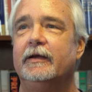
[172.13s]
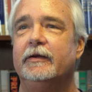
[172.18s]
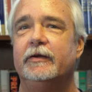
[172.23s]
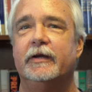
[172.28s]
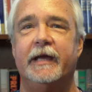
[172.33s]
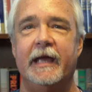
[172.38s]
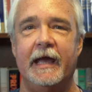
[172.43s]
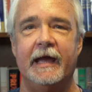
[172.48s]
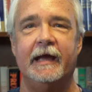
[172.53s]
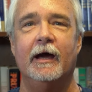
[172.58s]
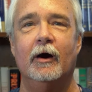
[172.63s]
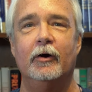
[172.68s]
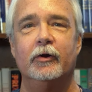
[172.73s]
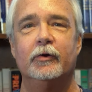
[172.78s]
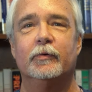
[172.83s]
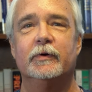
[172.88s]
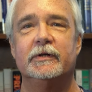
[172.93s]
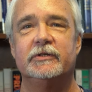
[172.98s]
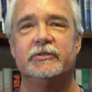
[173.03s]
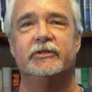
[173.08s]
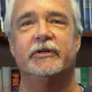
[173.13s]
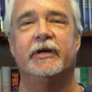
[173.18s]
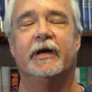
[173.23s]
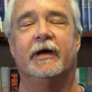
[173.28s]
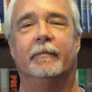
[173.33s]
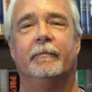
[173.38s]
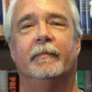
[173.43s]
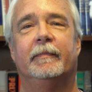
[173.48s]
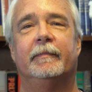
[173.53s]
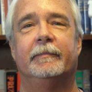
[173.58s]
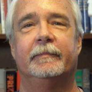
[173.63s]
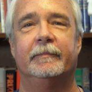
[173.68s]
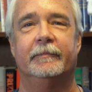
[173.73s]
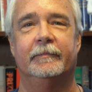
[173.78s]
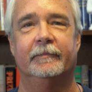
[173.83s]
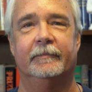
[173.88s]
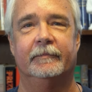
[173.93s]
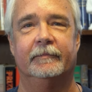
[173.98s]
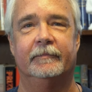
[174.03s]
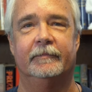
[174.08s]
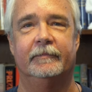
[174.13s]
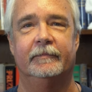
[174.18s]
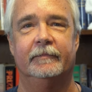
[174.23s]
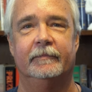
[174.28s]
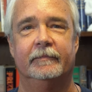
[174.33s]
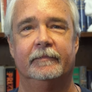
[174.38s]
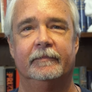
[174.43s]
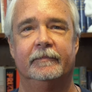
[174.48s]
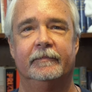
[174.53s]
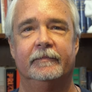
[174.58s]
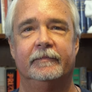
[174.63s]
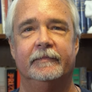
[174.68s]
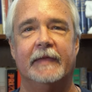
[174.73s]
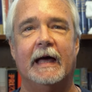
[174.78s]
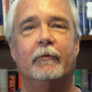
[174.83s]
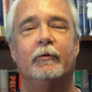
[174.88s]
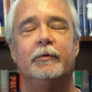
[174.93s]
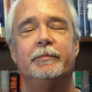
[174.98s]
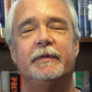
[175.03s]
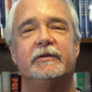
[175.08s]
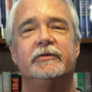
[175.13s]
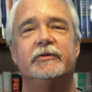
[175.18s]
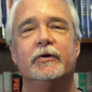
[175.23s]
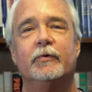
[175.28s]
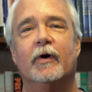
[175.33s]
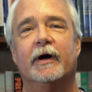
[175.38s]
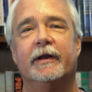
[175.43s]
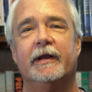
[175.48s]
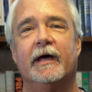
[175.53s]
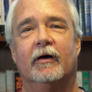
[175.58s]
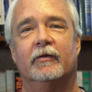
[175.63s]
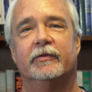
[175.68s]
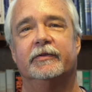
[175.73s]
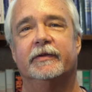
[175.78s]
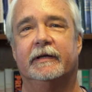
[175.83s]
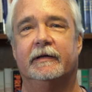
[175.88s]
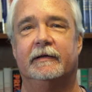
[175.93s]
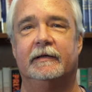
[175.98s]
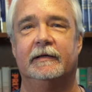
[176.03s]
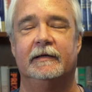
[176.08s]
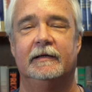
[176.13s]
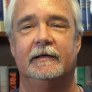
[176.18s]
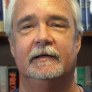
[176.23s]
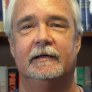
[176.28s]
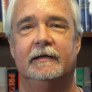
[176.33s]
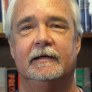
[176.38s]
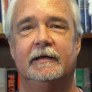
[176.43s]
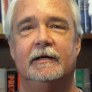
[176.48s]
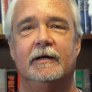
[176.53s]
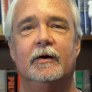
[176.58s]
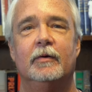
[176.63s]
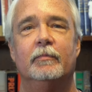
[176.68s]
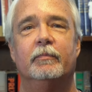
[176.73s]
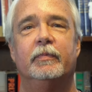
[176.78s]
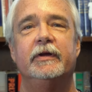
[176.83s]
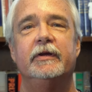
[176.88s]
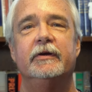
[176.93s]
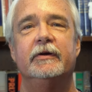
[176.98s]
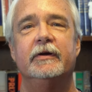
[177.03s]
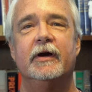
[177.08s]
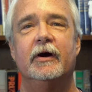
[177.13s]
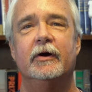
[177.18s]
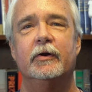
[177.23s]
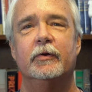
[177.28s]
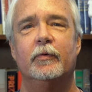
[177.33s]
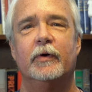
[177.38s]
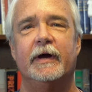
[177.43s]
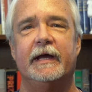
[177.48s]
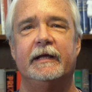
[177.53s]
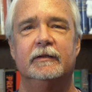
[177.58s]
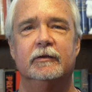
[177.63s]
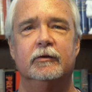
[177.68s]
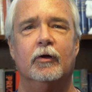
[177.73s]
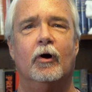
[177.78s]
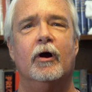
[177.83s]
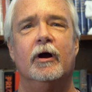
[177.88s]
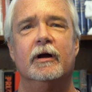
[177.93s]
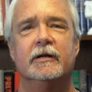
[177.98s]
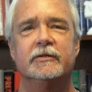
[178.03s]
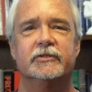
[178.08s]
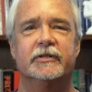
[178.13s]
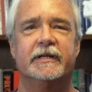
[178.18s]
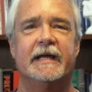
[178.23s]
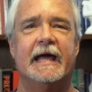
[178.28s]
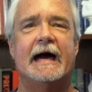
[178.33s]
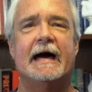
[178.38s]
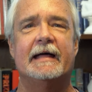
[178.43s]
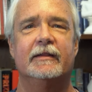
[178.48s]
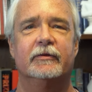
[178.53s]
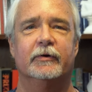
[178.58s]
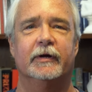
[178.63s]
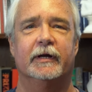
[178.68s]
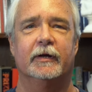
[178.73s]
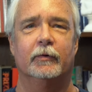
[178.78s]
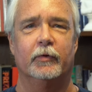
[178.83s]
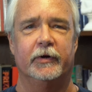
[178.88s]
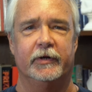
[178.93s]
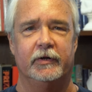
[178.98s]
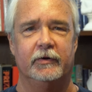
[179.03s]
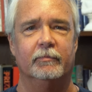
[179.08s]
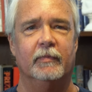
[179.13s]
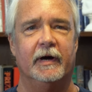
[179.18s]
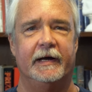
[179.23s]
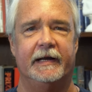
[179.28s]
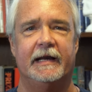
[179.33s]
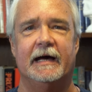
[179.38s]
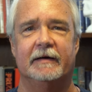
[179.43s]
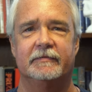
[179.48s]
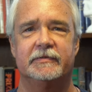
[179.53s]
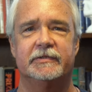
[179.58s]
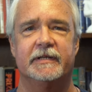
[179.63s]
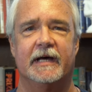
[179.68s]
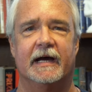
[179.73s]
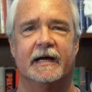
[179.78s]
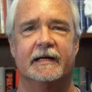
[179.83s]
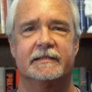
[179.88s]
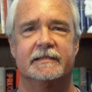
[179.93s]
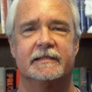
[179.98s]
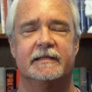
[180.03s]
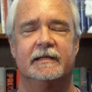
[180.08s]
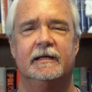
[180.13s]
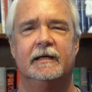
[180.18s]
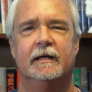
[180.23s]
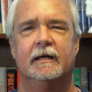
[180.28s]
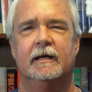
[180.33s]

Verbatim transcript: you can't go to a gym. That would be too unhealthy. But you can go to a large gathering where you might have sex.